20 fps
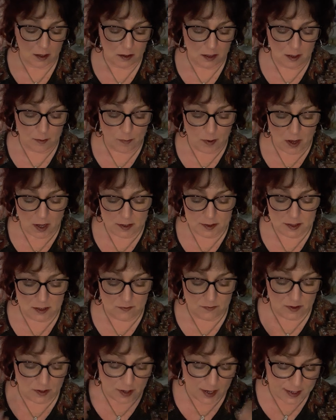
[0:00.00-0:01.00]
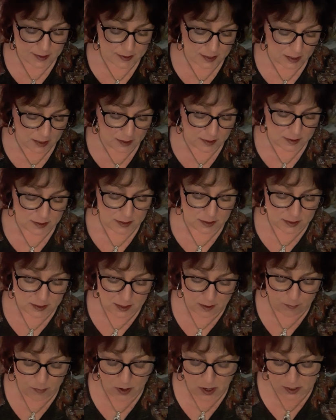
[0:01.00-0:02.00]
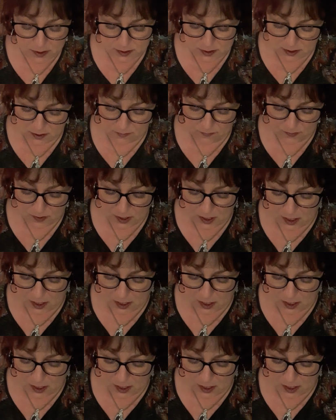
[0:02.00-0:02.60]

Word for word: They're positive. They're asking us to stay positive.